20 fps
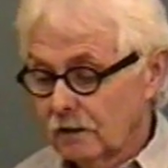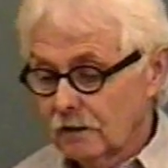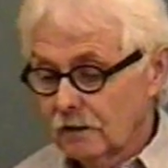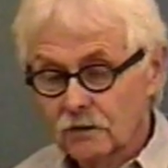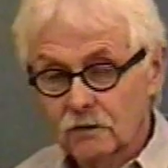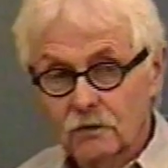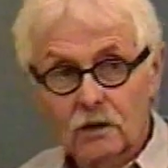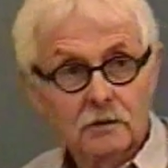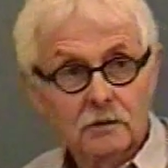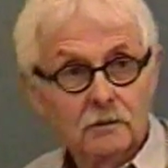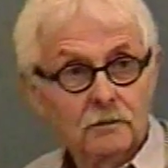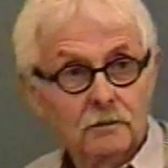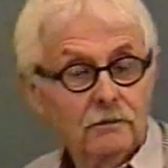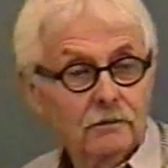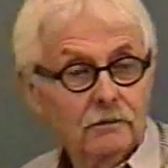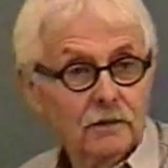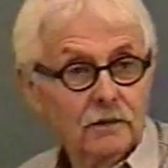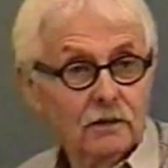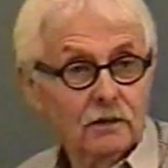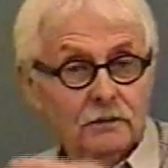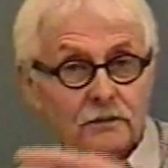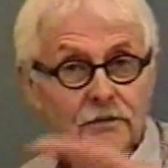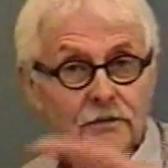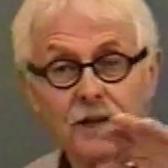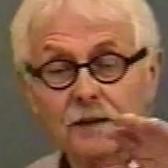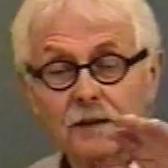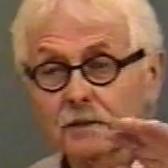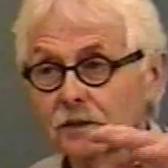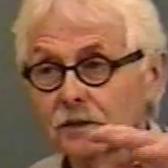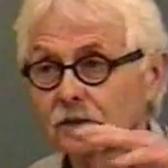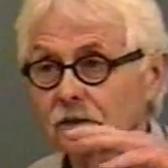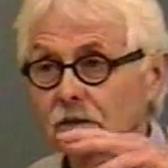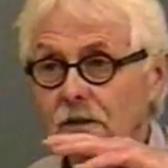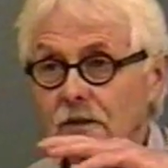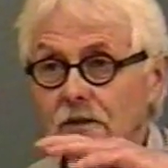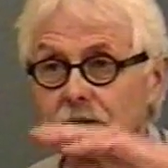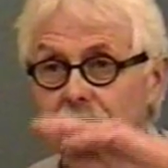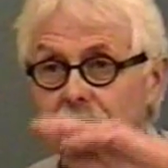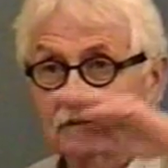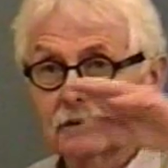So all the family
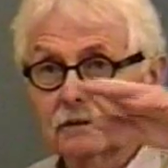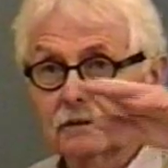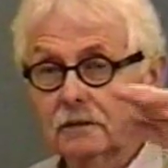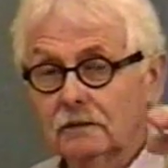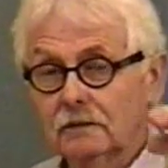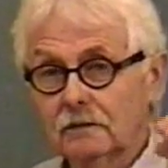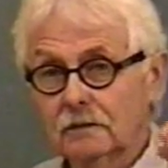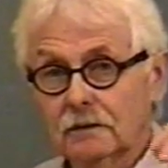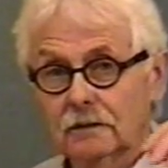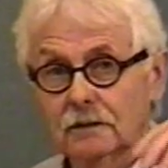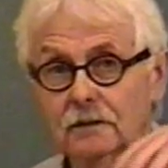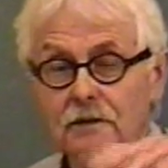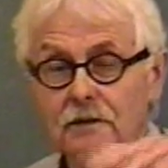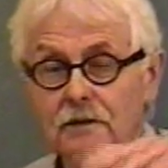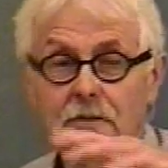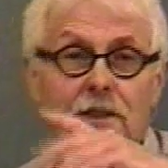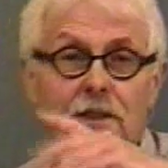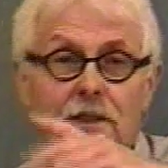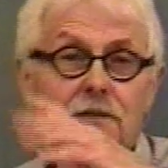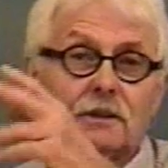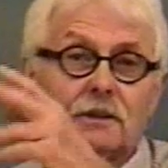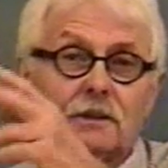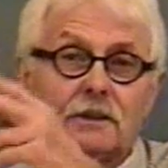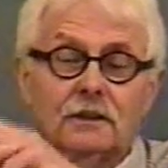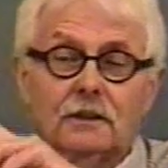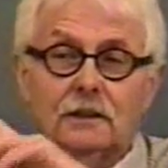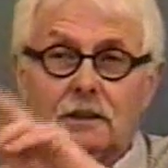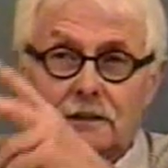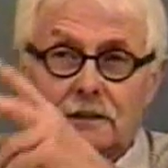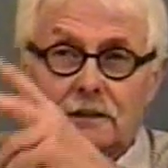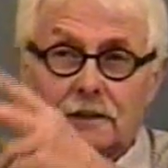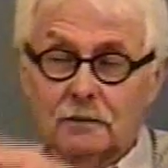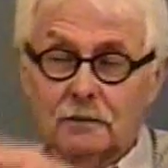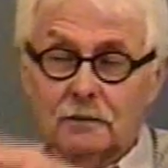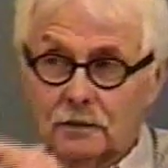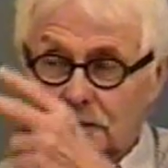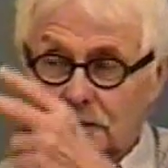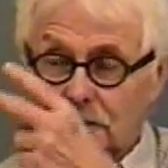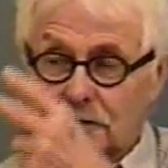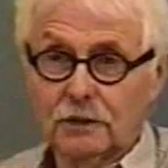took, sometimes you did a
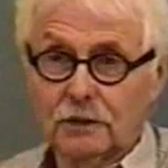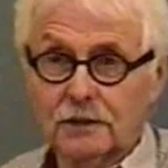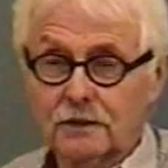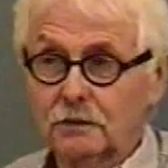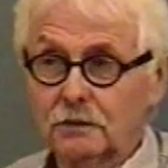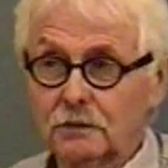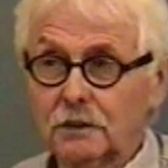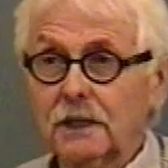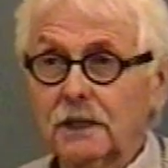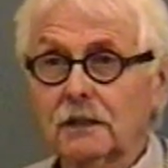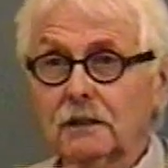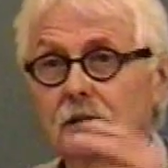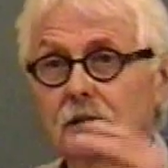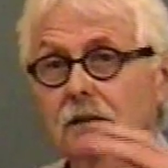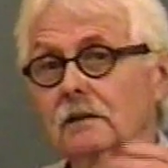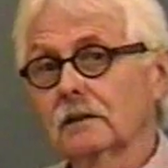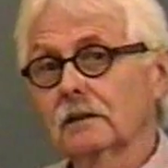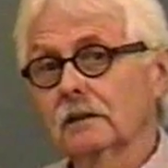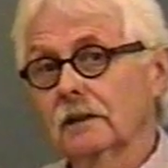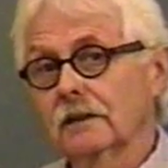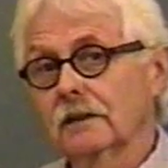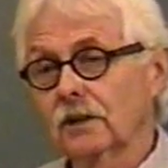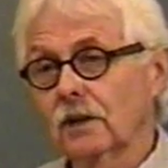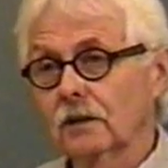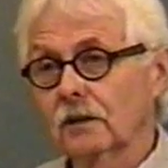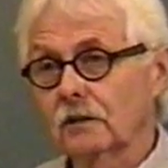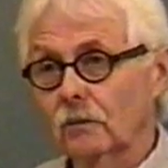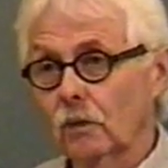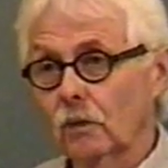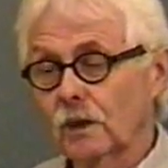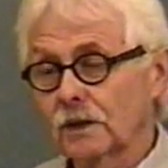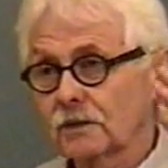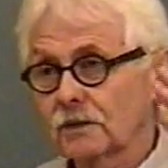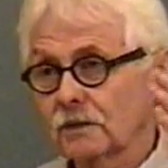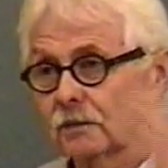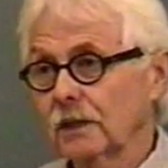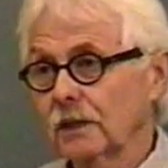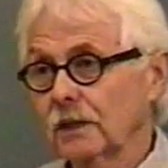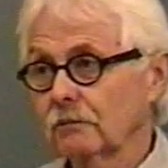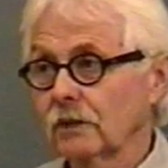double, twice a week, and if not
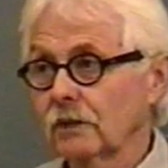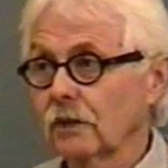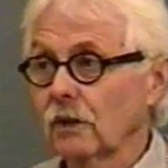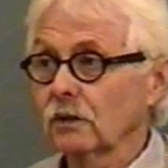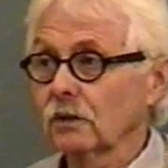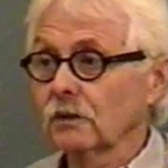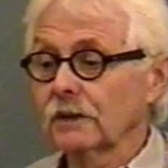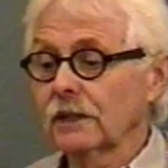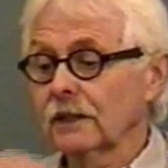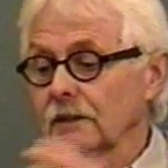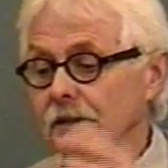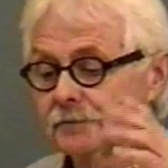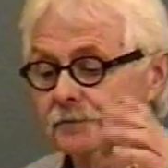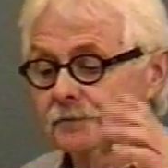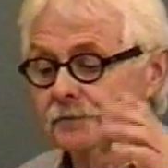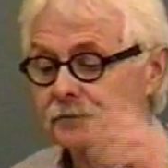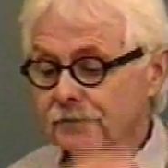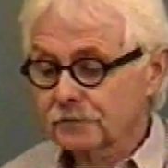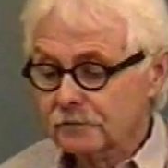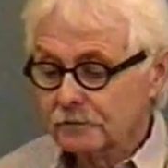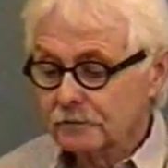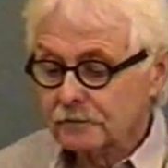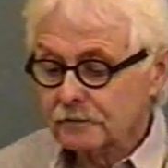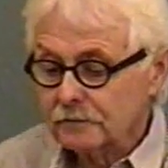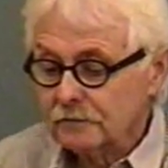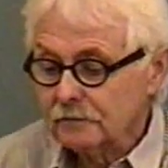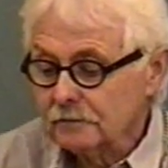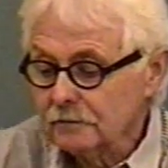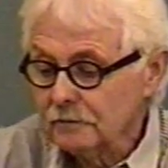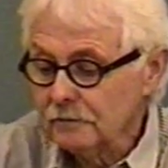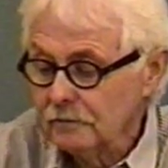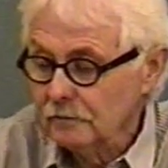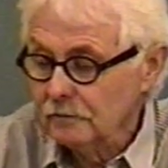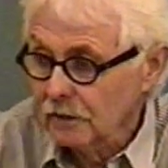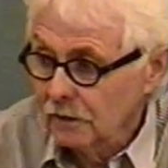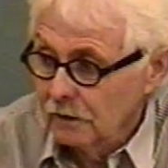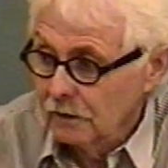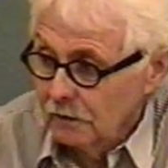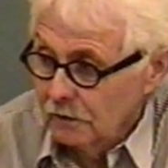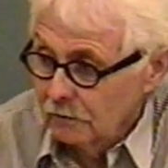once a week, we'd all go down and
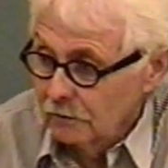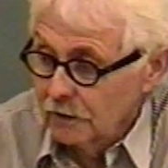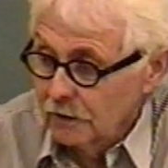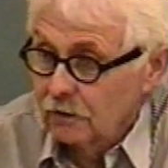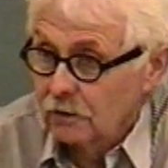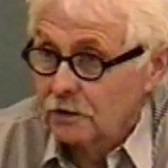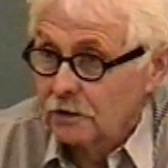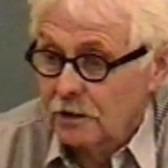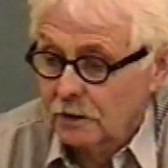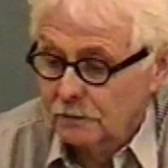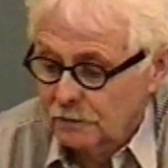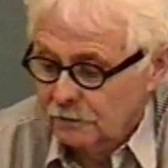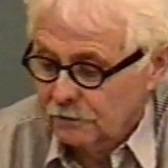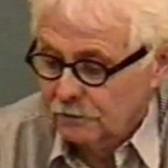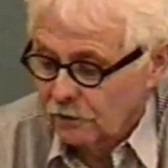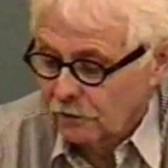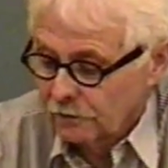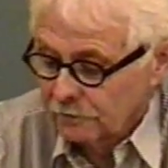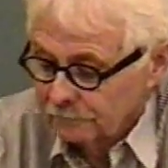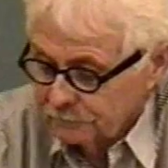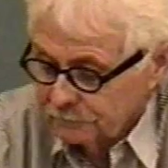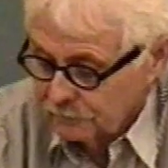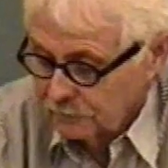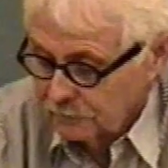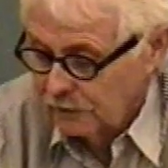we cooked supper for him.